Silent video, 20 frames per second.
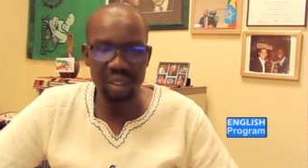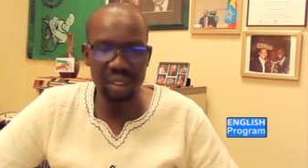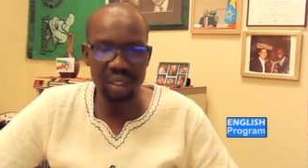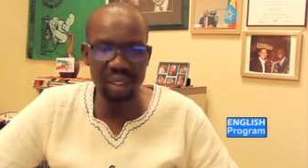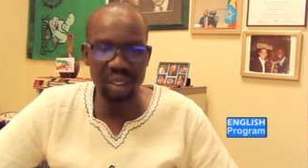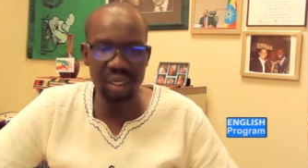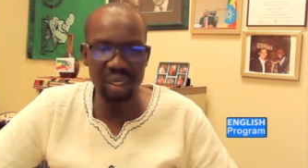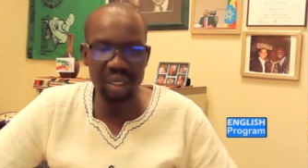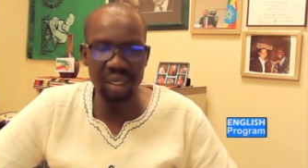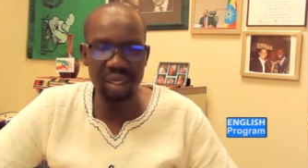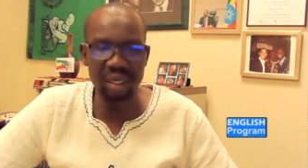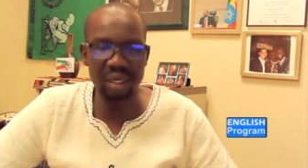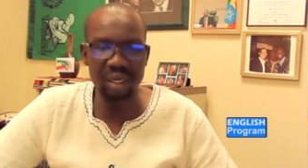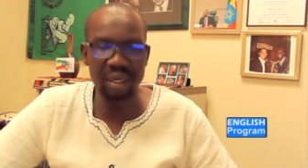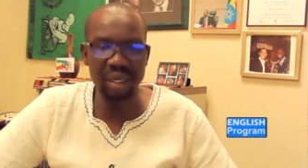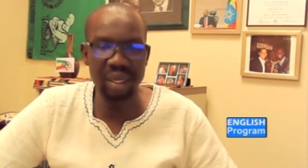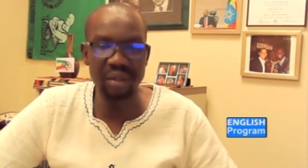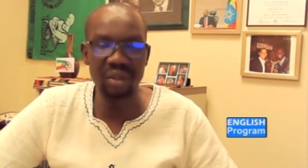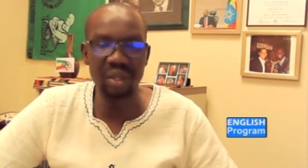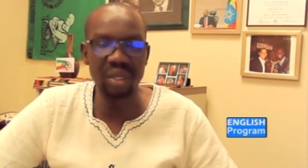in
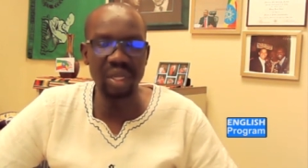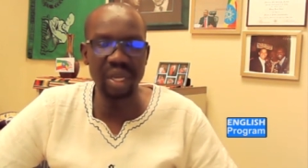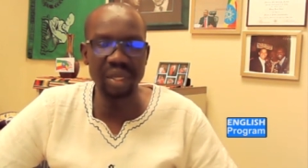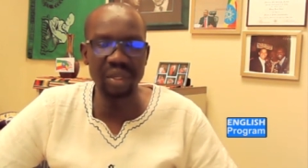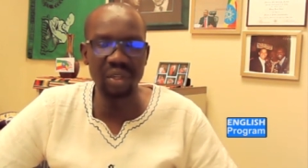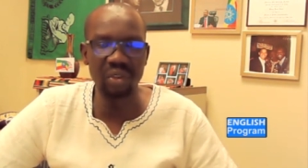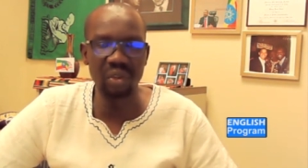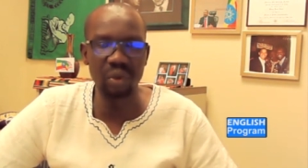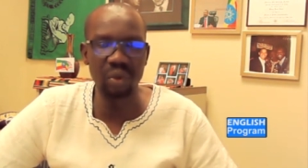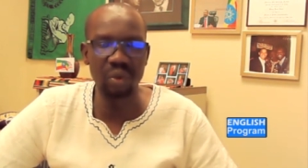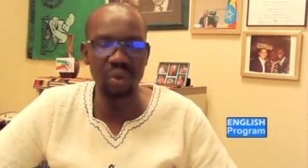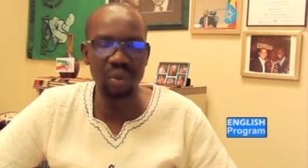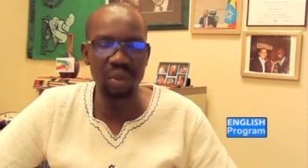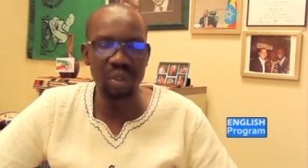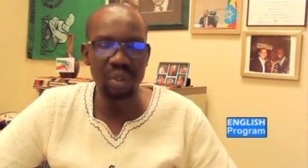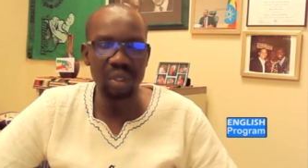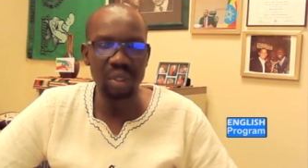1992.